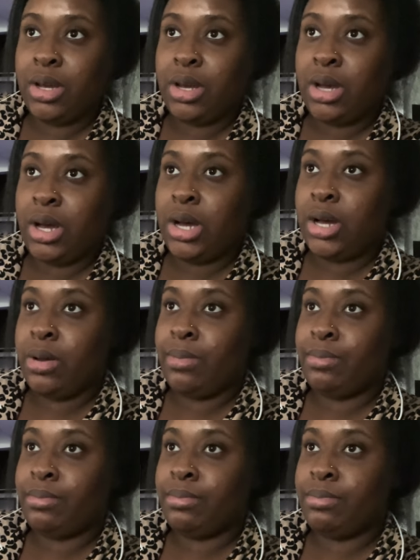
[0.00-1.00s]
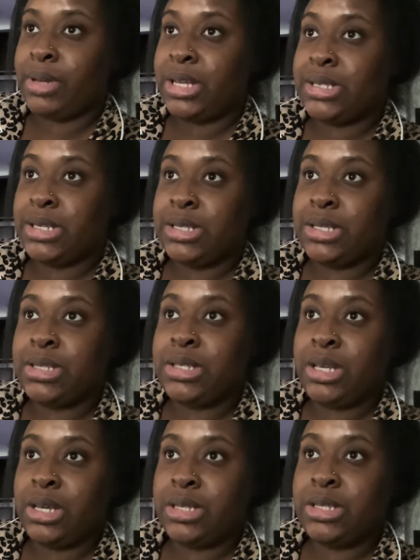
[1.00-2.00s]
Um,
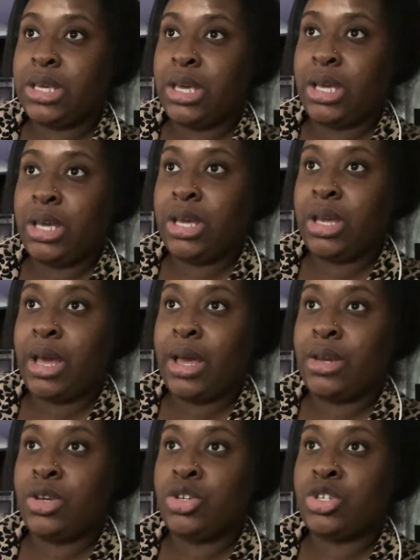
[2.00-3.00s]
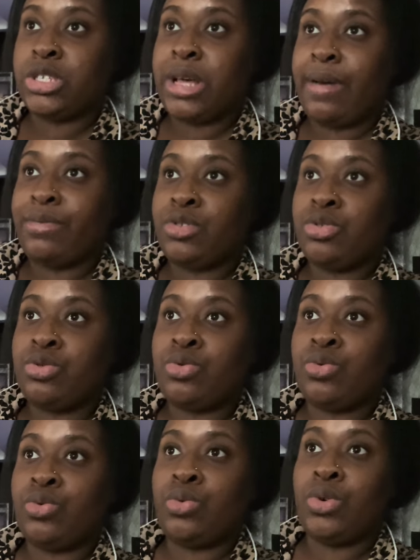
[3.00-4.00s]
consistency is key and you just have
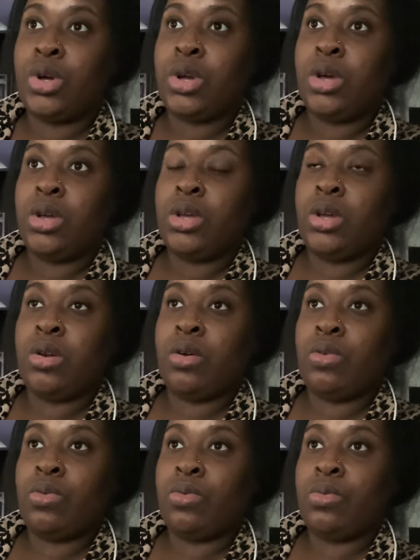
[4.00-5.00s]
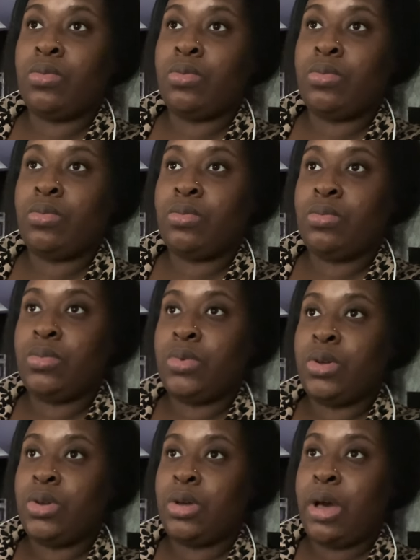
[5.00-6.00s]
to, you know,
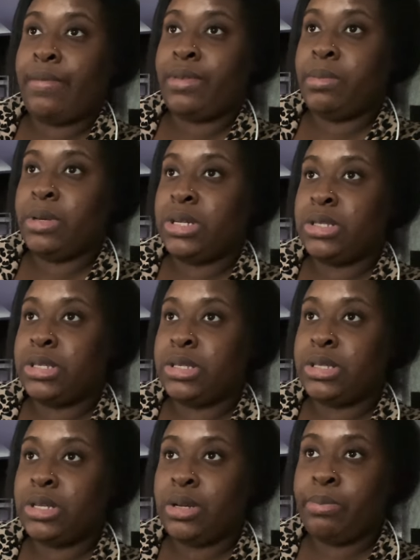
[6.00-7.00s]
have to be consistent.